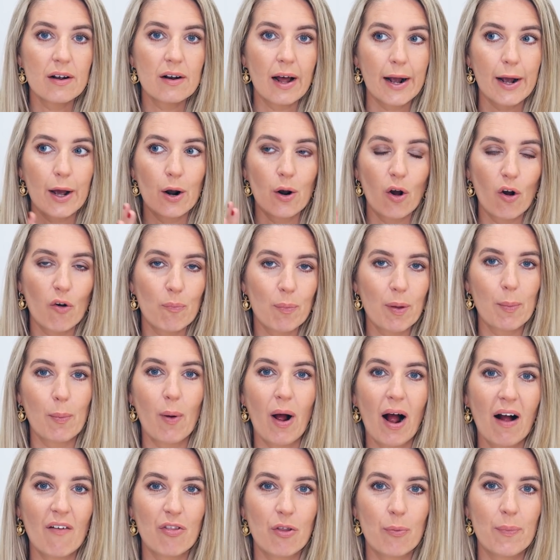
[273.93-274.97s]
Like a lot of people
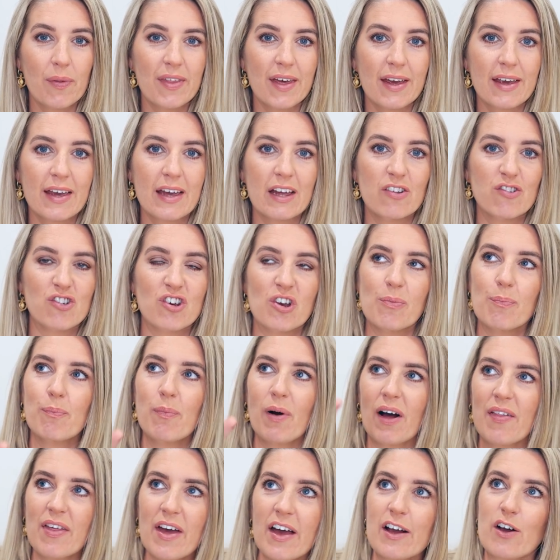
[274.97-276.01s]
have them in their kitchen
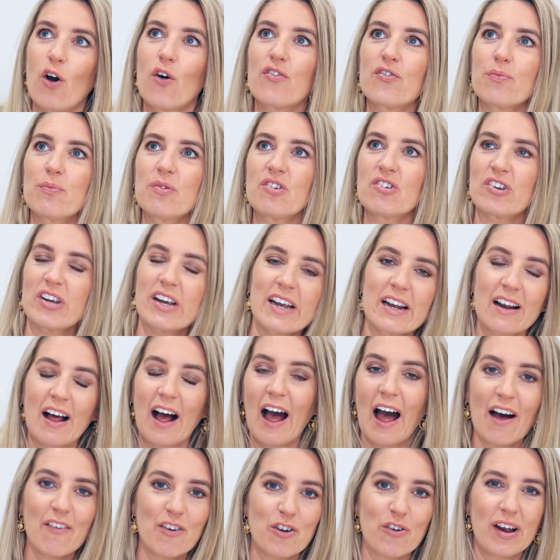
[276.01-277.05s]
by their coffee machine, like
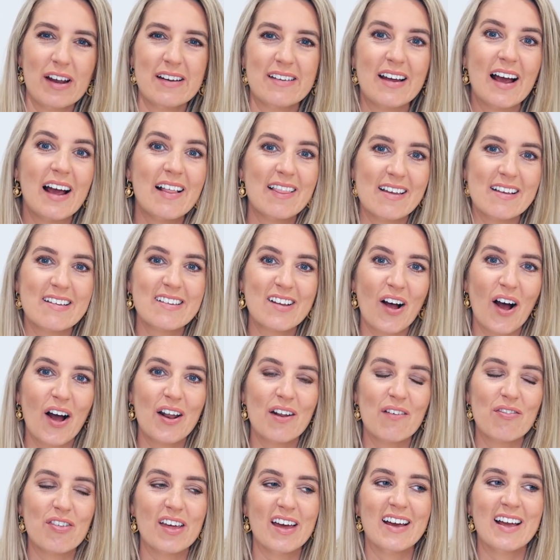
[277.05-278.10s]
have a great day, this kind
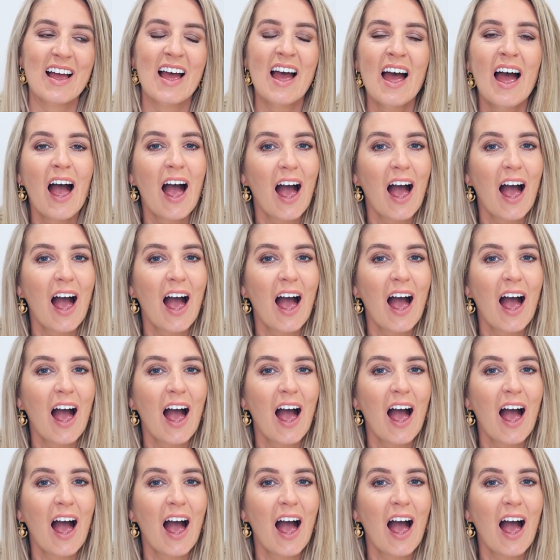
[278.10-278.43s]
of thing.